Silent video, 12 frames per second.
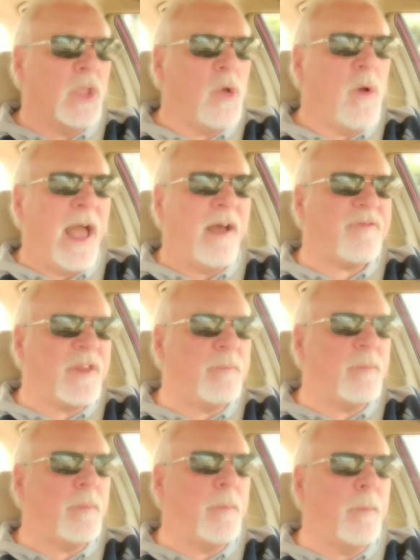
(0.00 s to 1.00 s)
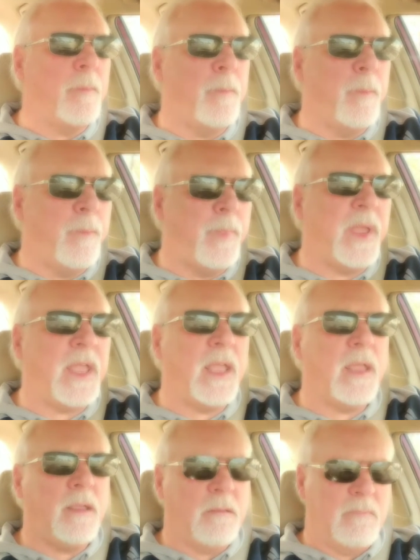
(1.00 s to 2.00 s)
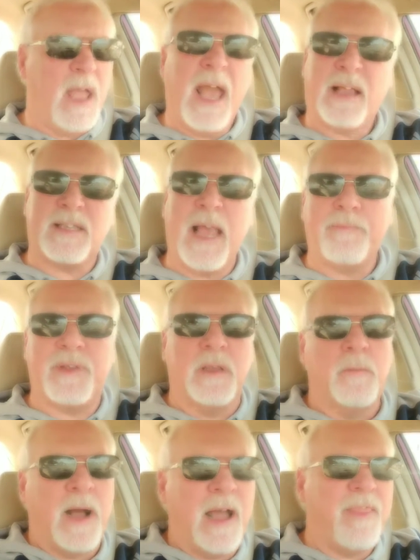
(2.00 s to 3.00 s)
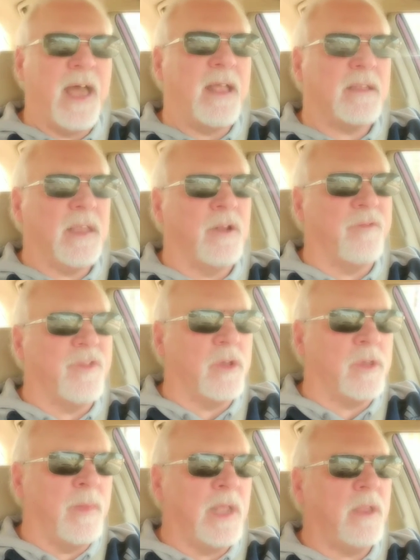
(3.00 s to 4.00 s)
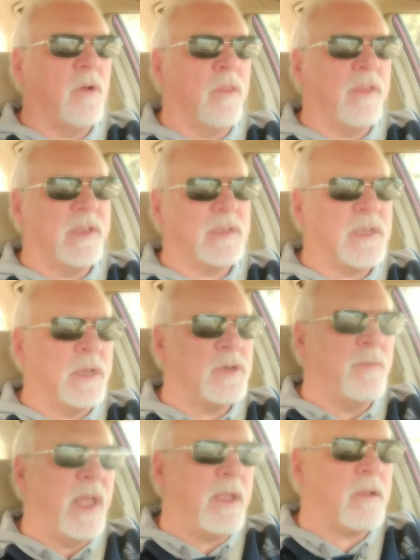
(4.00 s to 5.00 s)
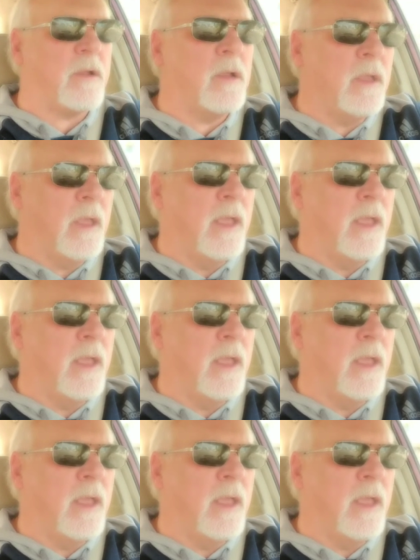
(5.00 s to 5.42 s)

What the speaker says: you have to be accepted by that interview committee or the decision maker.